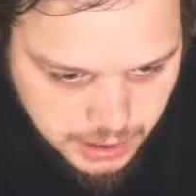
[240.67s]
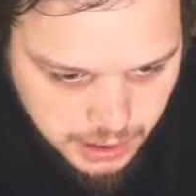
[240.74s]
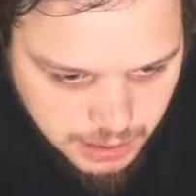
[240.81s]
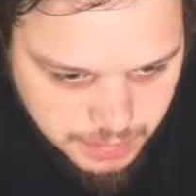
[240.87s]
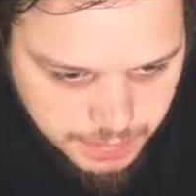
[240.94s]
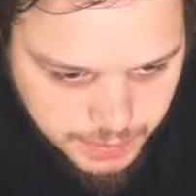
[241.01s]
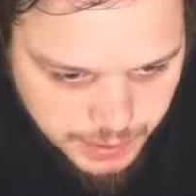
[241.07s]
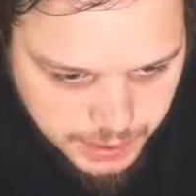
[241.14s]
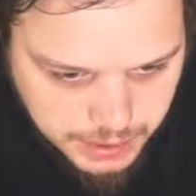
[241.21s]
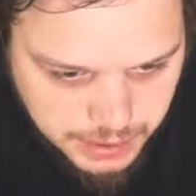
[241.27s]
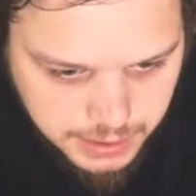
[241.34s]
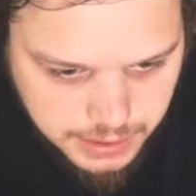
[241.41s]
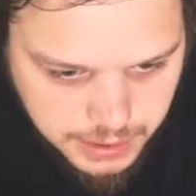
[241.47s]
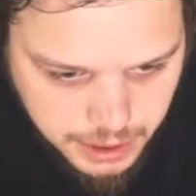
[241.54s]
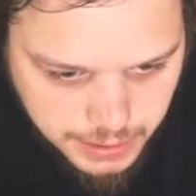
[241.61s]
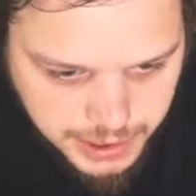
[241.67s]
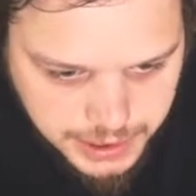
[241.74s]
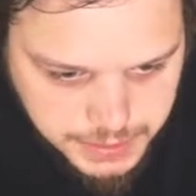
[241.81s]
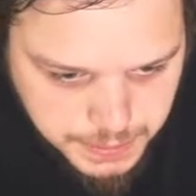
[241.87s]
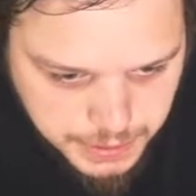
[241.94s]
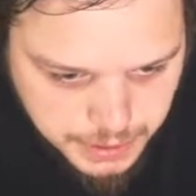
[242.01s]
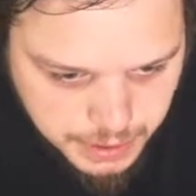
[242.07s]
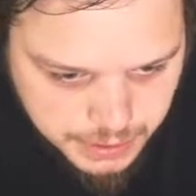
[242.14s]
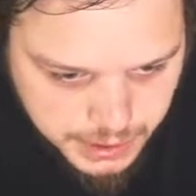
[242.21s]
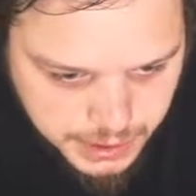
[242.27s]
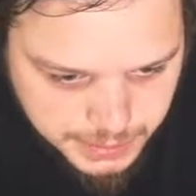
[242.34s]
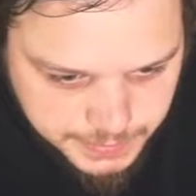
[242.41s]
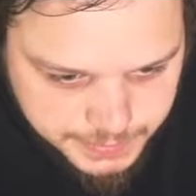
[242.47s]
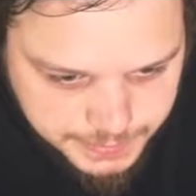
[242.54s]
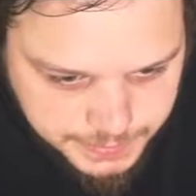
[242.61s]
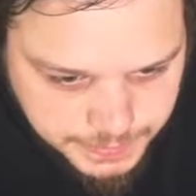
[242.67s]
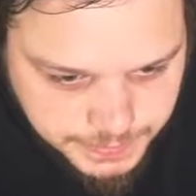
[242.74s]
I'm fucking no expert, alright?